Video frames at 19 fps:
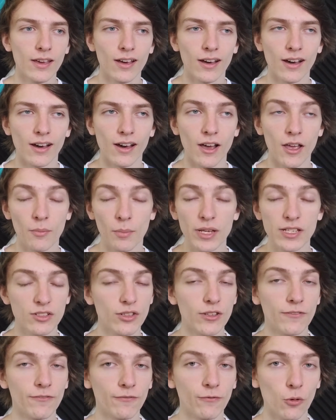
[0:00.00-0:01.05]
it
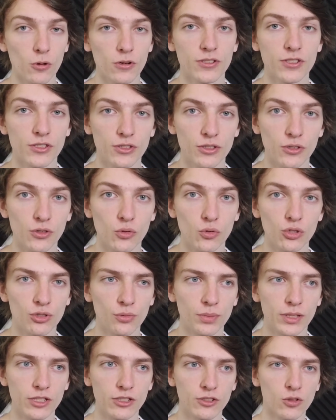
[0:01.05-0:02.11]
basically forces you to
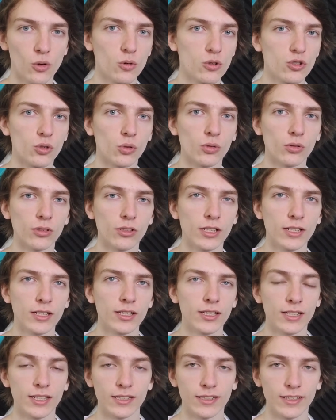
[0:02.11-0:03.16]
be social
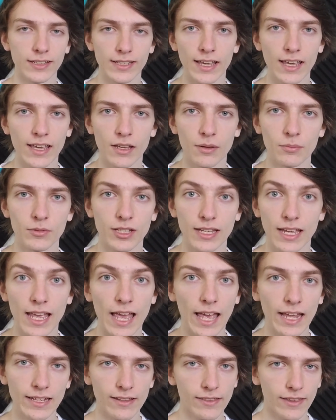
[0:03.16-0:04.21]
in the game to get
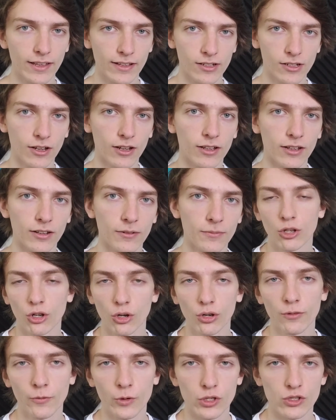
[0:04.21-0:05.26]
anything done. In the
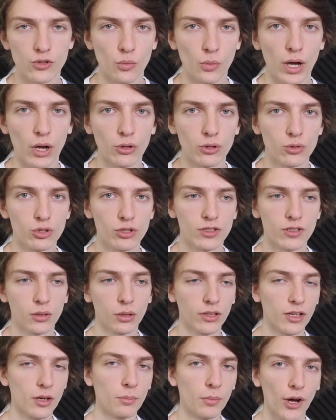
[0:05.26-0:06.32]
current version of WoW, you just
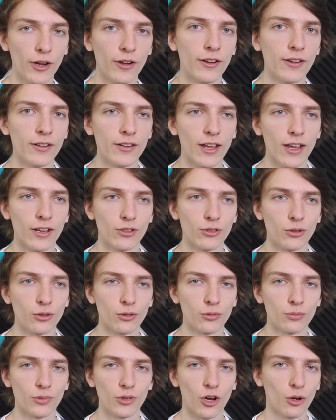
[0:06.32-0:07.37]
click a button and
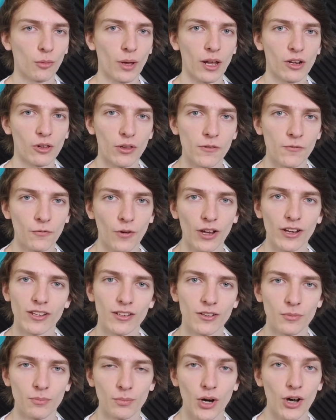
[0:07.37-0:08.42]
you're automatically
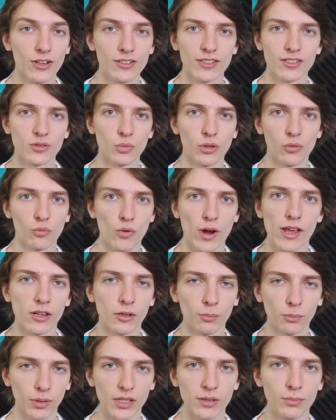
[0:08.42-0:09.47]
fighting bosses with
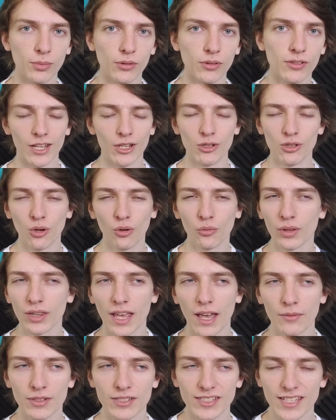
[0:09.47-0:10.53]
random people. And you don't really
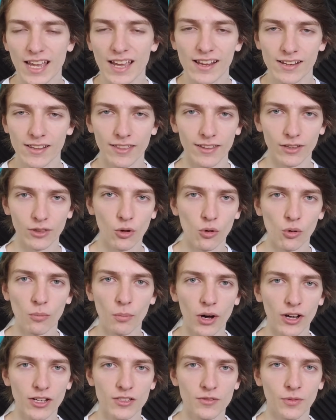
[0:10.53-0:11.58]
have to say anything the whole
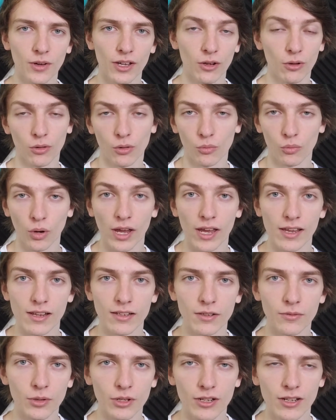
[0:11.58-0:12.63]
boss fight, or the raid
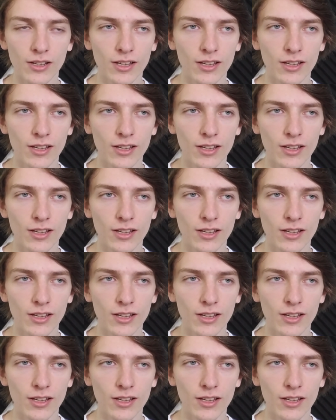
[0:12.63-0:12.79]
even,